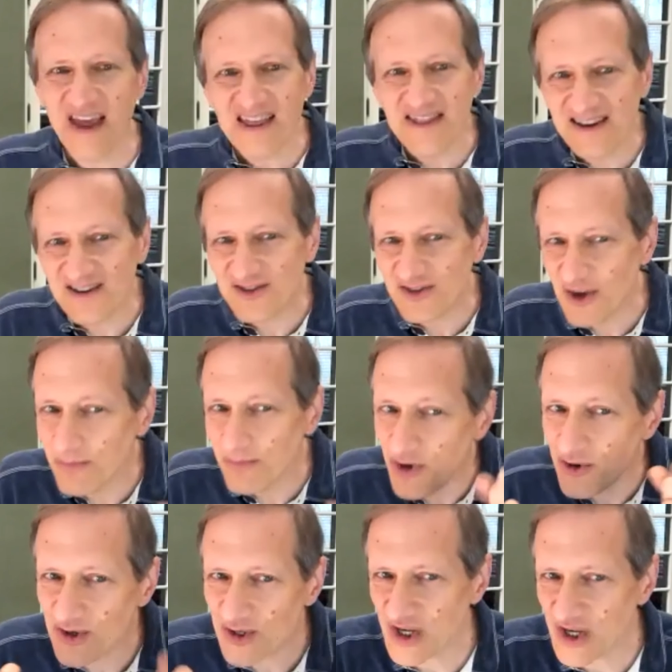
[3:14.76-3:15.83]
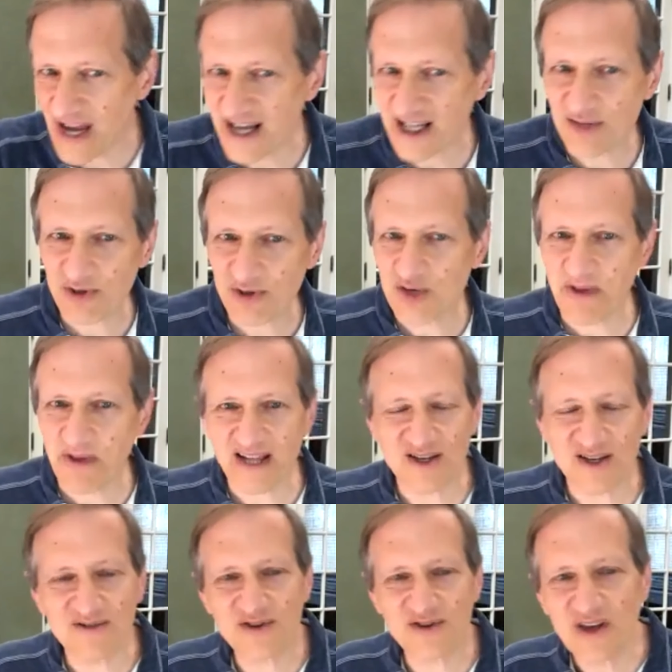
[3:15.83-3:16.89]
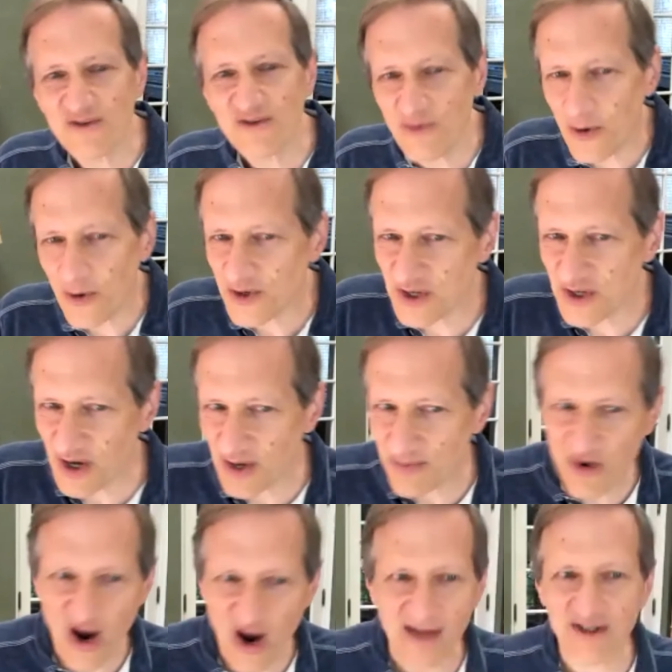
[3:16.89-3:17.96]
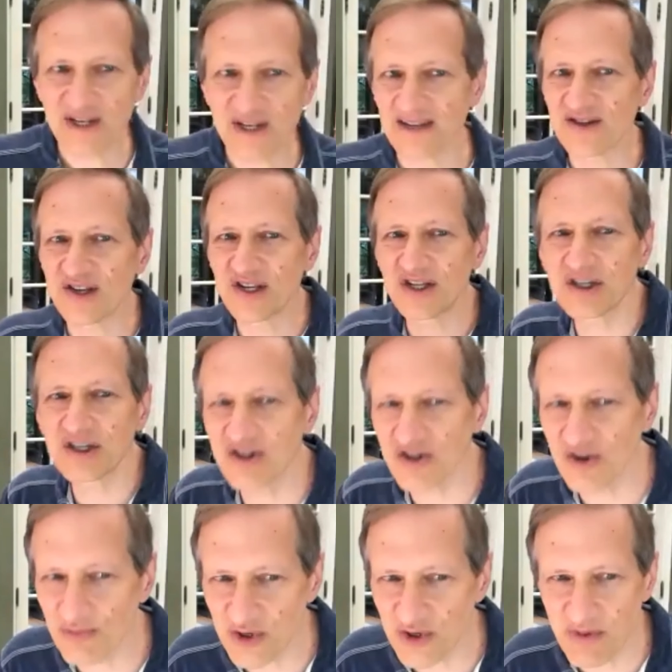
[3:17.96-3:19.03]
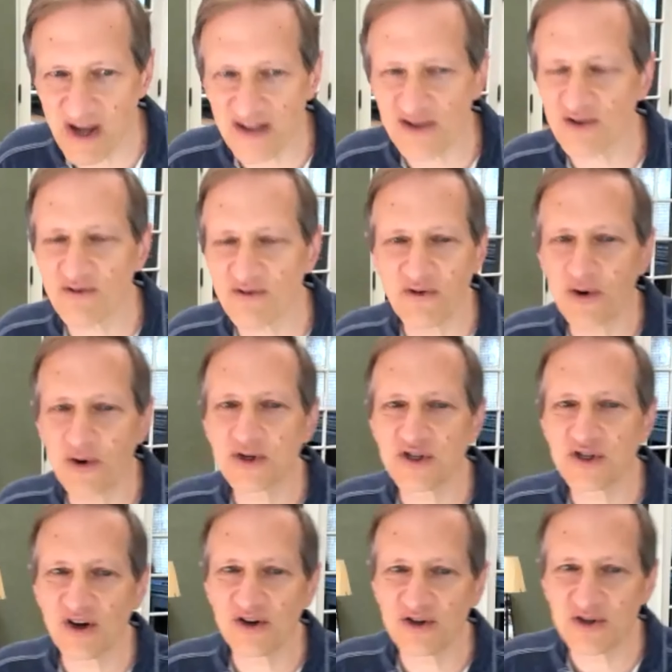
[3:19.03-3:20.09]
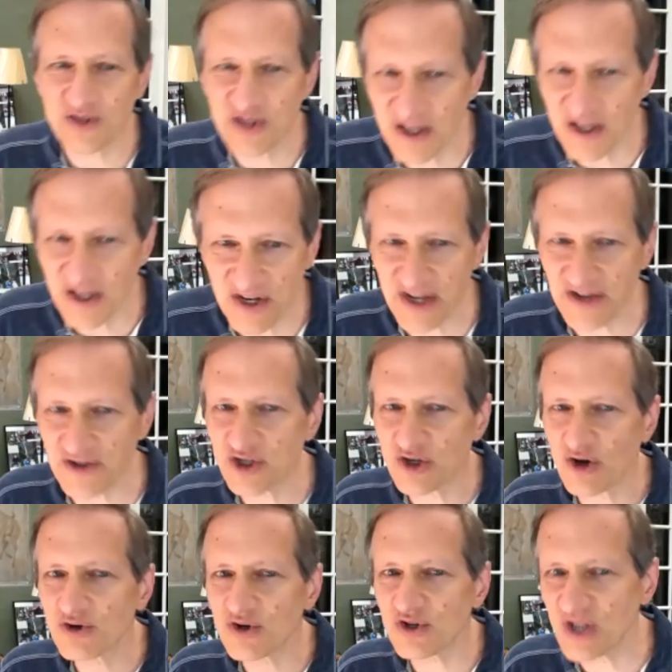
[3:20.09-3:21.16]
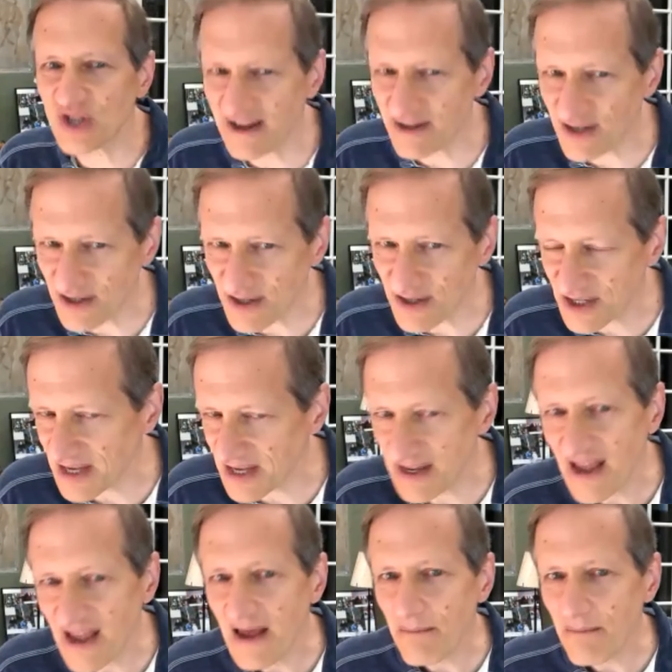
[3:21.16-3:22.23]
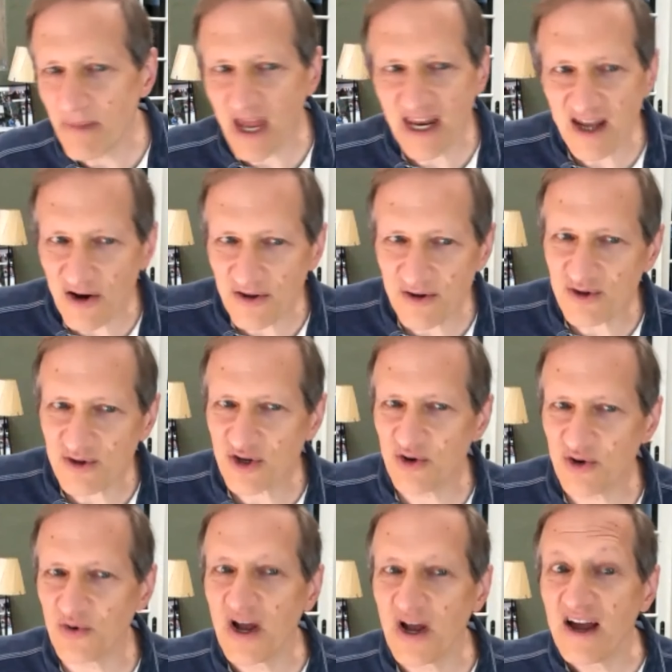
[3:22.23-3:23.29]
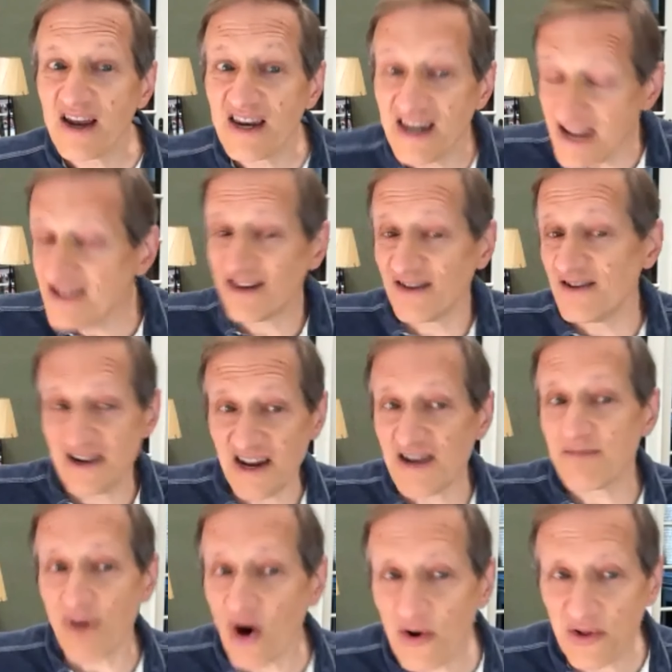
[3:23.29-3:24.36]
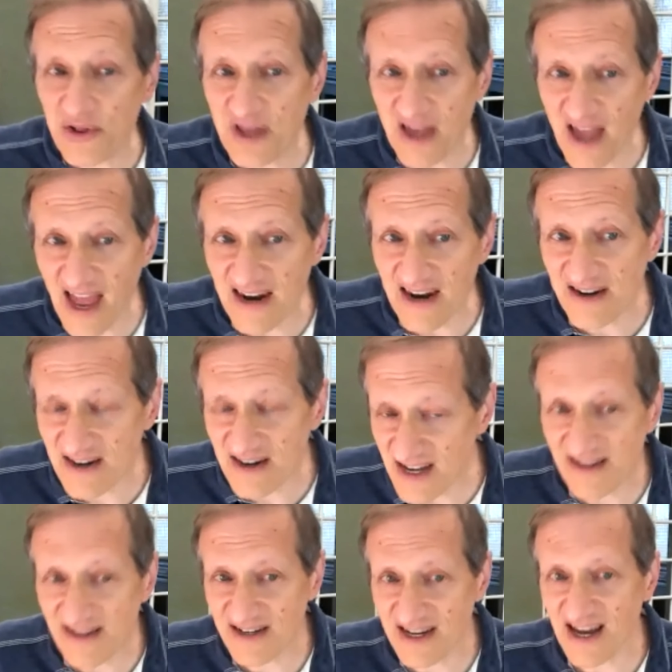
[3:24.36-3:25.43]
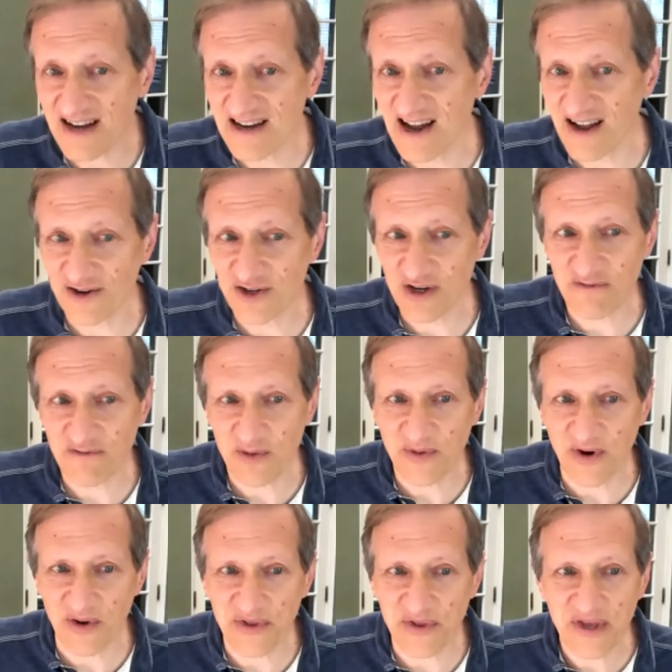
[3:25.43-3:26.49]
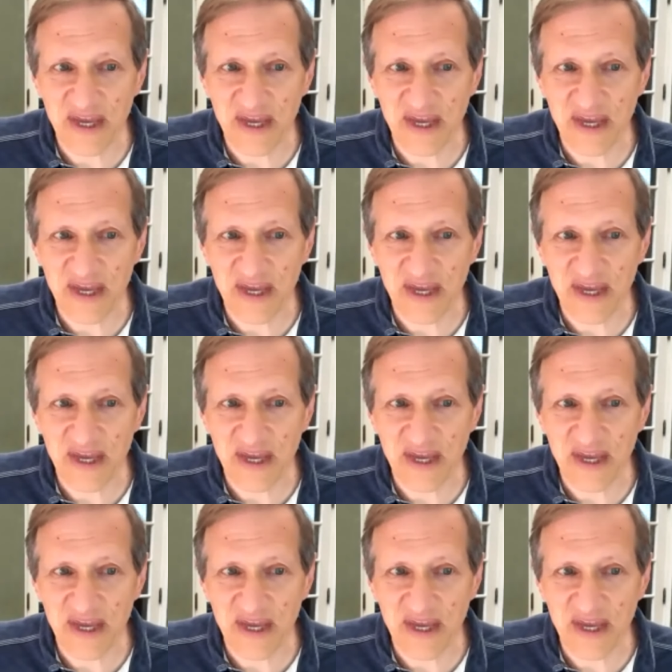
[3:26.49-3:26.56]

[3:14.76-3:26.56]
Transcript: There's computer science perspectives focusing on privacy and statistical perspectives focusing on utility, and social scientists and many others who need both and need the technology for both.